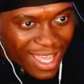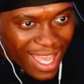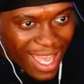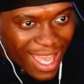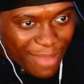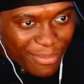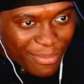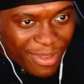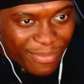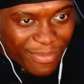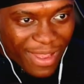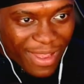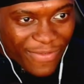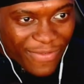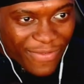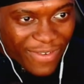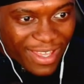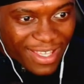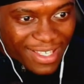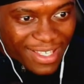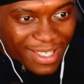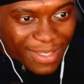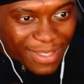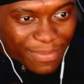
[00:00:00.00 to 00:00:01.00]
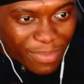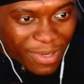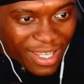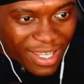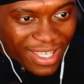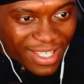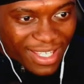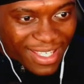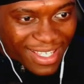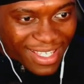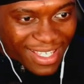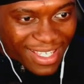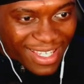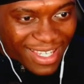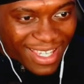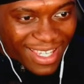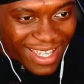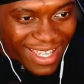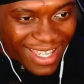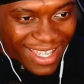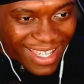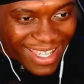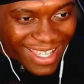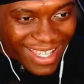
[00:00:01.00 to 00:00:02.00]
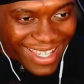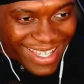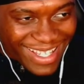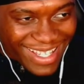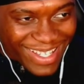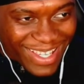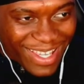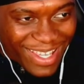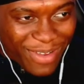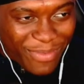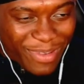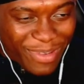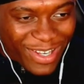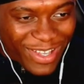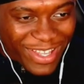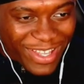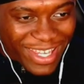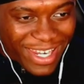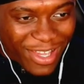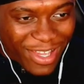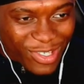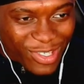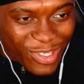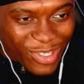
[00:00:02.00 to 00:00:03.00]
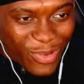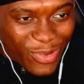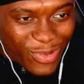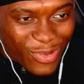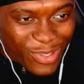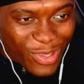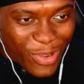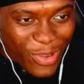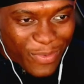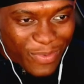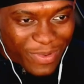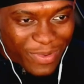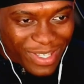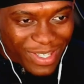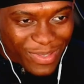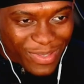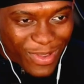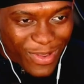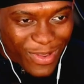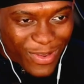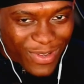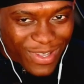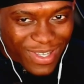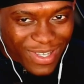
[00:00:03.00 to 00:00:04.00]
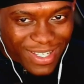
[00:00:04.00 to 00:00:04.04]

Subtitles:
I mean, my face is plain to see. He's gonna be looking at her so dopey as well.